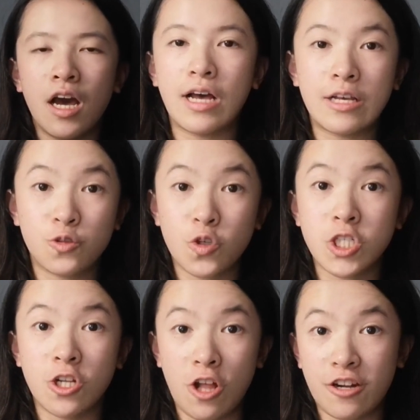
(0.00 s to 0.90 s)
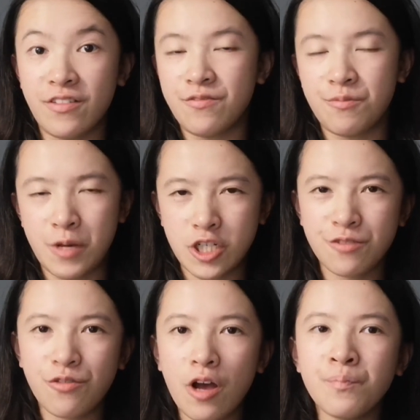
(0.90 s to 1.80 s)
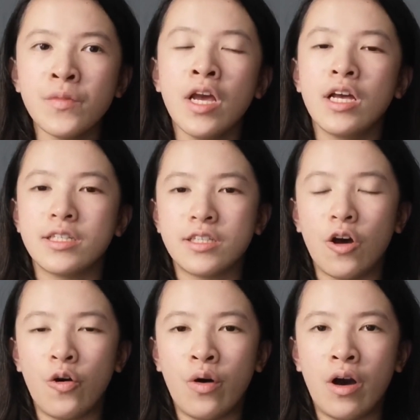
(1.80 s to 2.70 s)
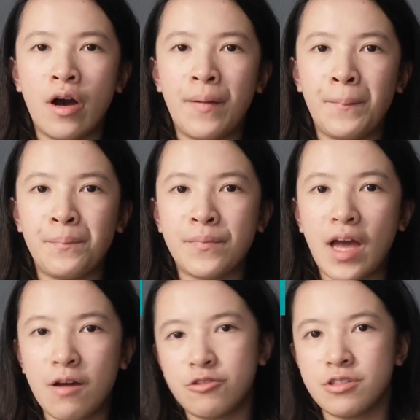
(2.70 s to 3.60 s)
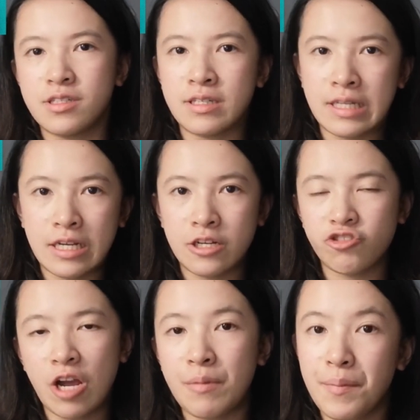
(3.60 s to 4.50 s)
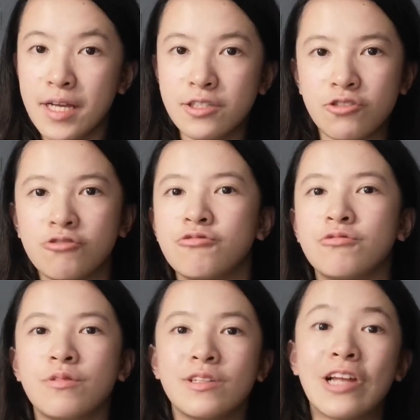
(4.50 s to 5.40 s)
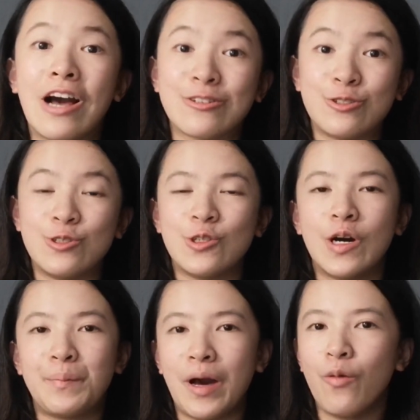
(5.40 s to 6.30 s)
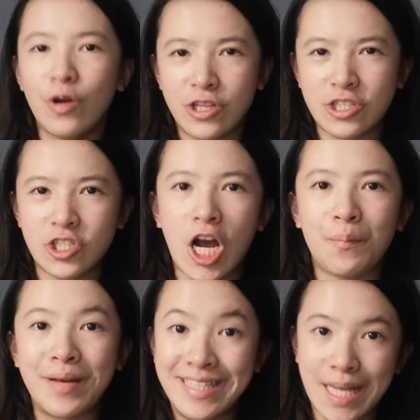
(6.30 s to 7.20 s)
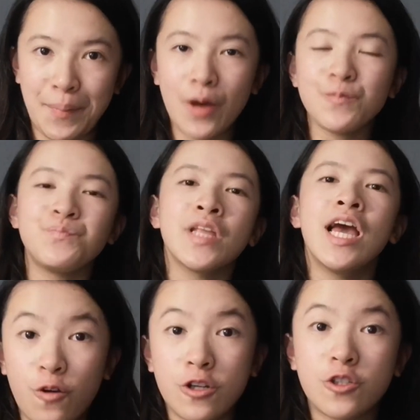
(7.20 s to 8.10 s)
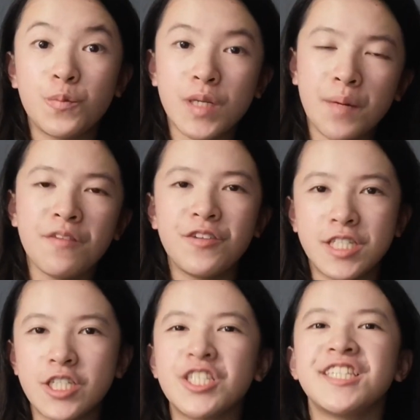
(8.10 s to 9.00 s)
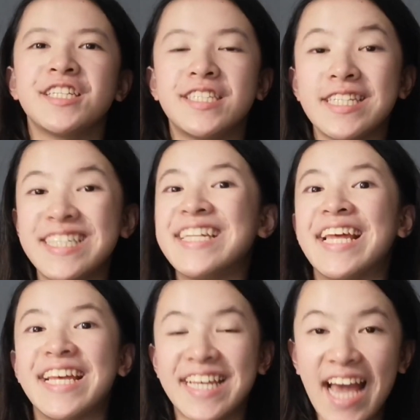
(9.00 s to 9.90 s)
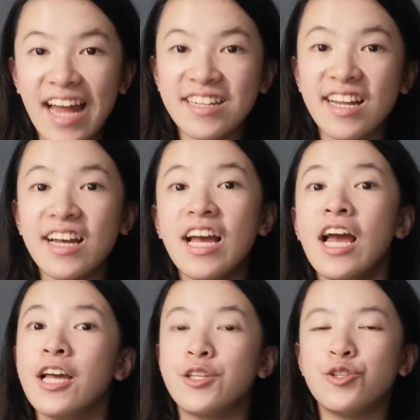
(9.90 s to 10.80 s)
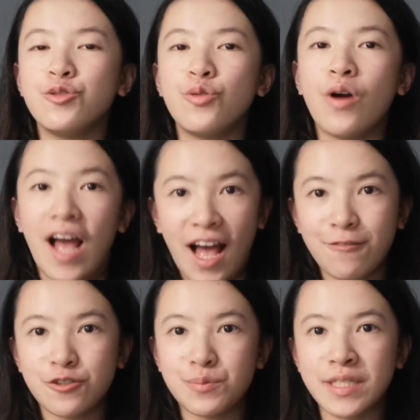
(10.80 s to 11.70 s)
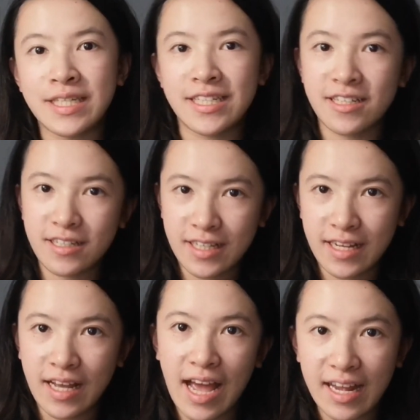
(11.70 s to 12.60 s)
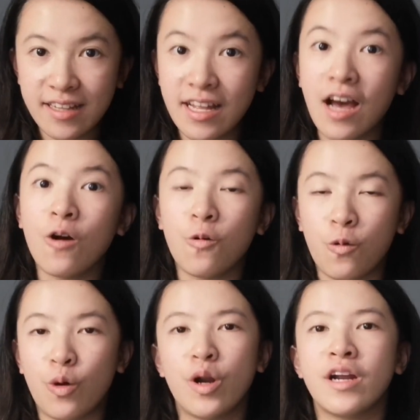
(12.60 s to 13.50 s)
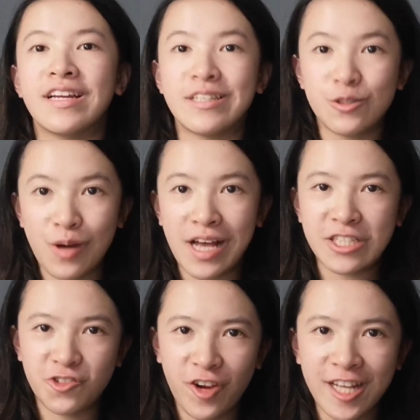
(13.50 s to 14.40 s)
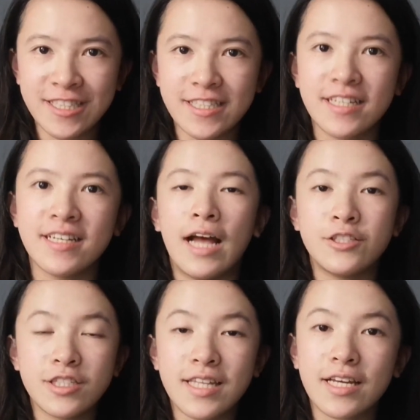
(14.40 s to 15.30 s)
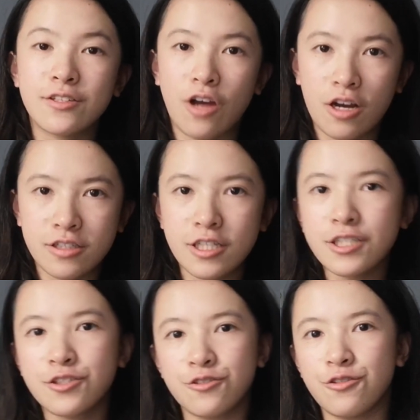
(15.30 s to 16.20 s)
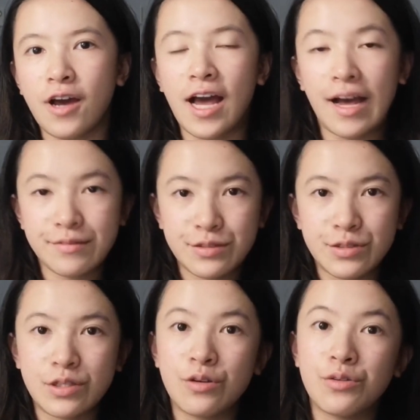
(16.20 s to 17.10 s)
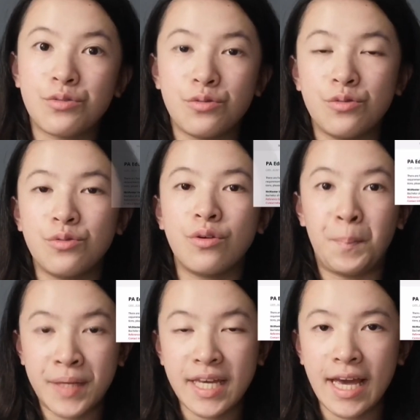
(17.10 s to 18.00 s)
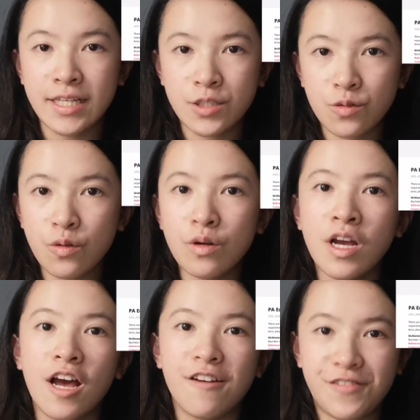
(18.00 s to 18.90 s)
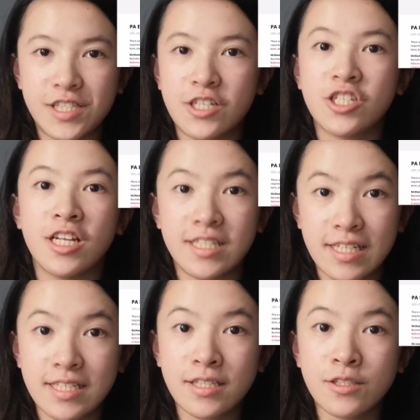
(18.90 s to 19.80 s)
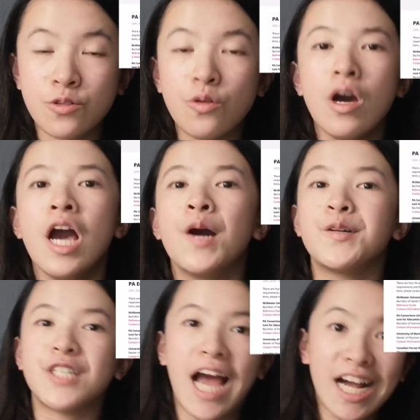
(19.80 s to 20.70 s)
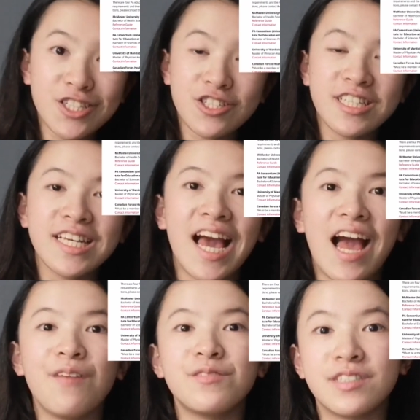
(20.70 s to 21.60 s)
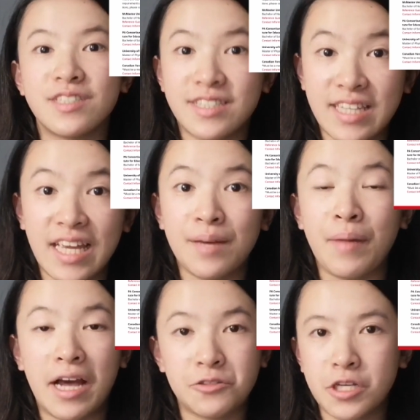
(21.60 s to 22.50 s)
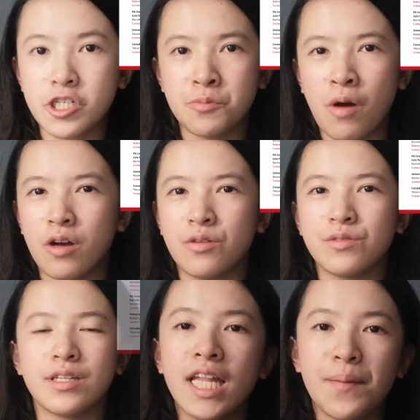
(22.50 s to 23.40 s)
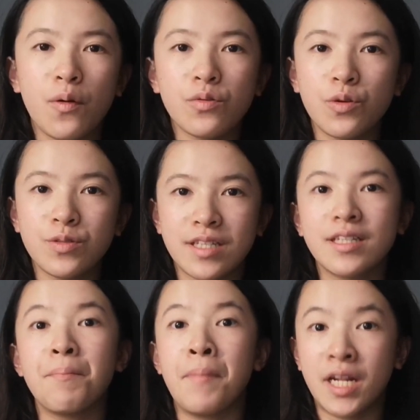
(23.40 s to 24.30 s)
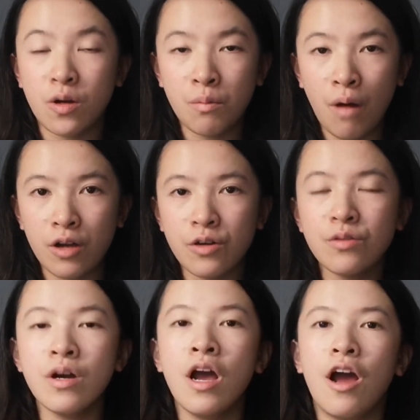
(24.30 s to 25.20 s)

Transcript: I sourced a lot of information from, so um, I would just here try my best to talk to you about what this job is about. For to become a physician assistant in Canada, you have to be either Canada or U S trained. And just like doctors, you have to go through a P A school, a physician assistant school, which actually have the same education model. They're both using the medical model